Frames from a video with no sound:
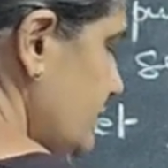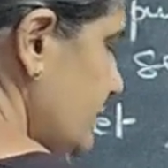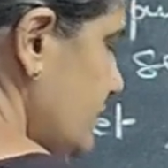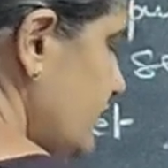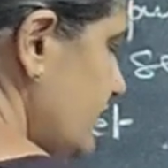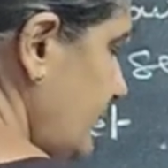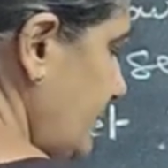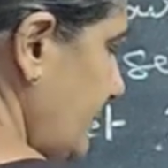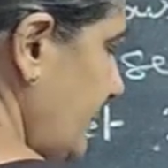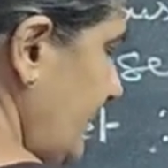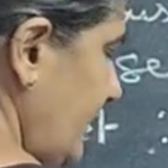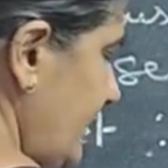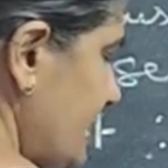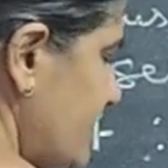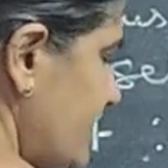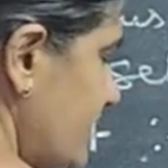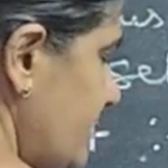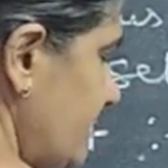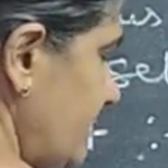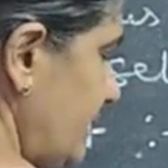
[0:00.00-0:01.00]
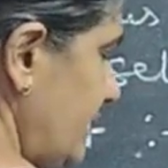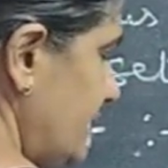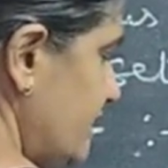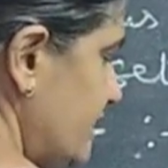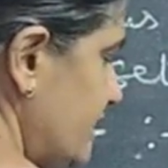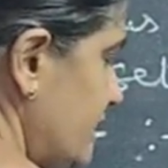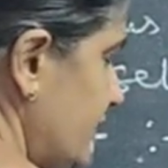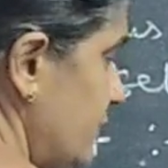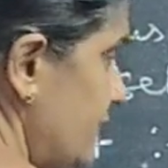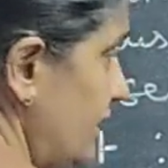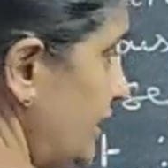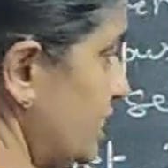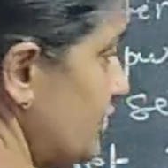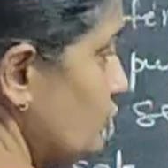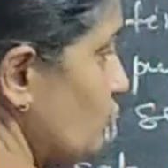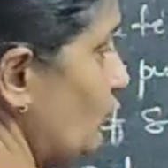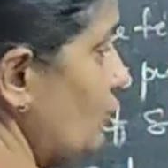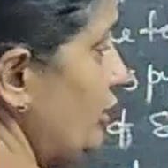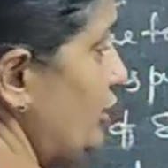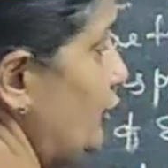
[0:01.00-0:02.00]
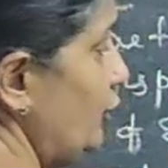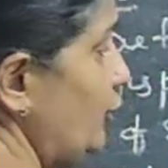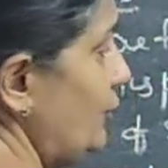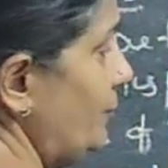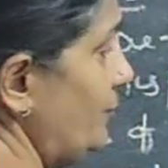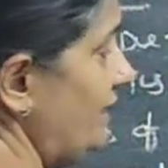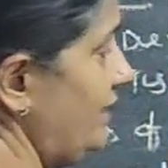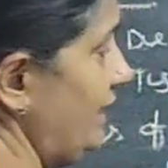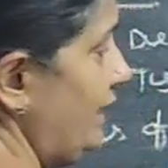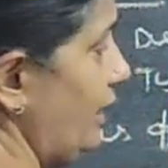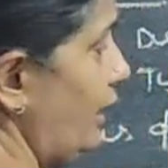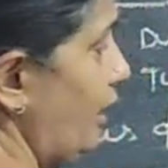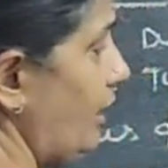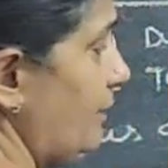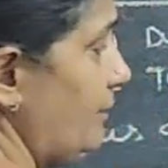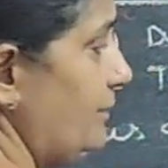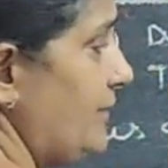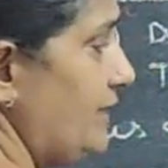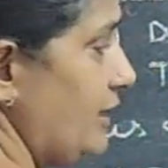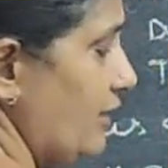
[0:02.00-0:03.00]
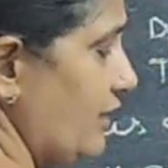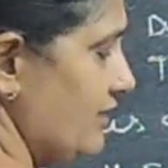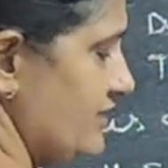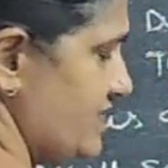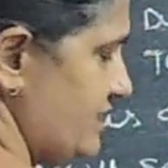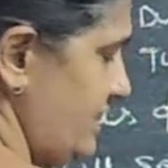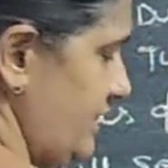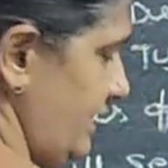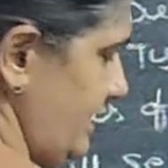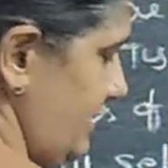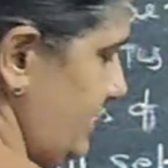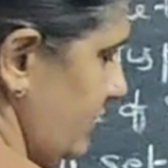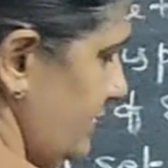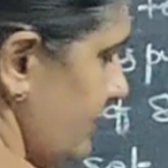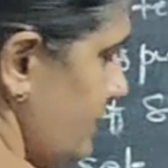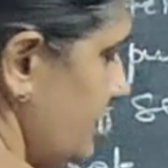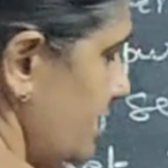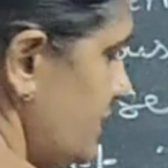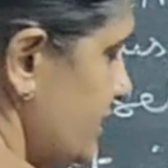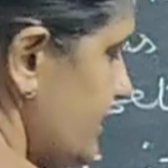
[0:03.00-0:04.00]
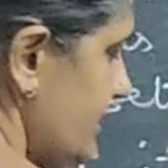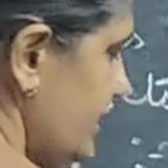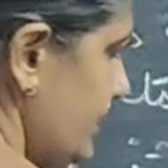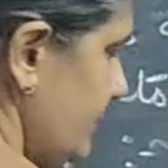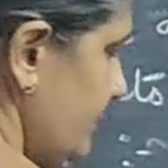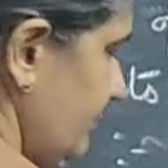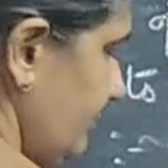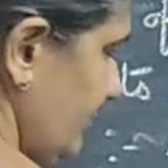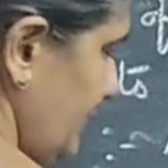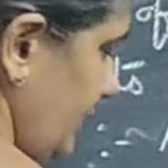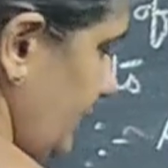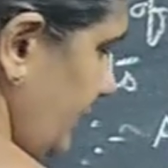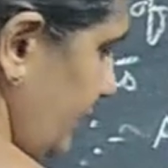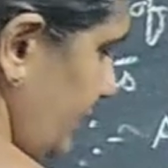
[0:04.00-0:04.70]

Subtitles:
separate symbol is there. It is not denoted by A or B or C. Symbol